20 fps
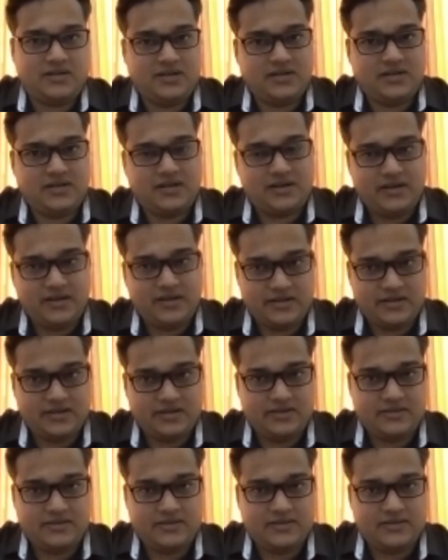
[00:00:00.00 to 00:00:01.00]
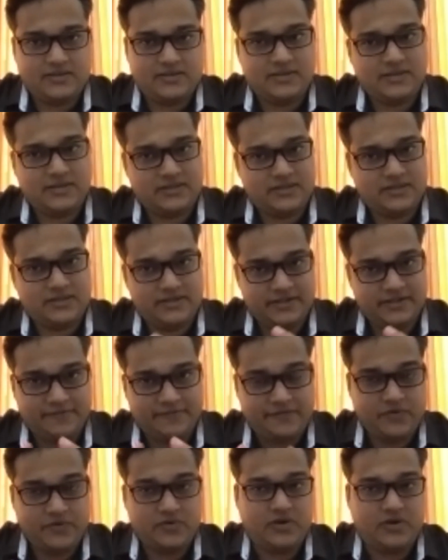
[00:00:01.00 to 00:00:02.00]
cleared if
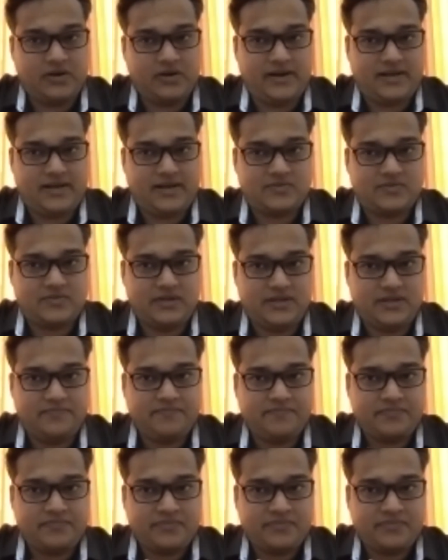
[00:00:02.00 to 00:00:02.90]
you are actually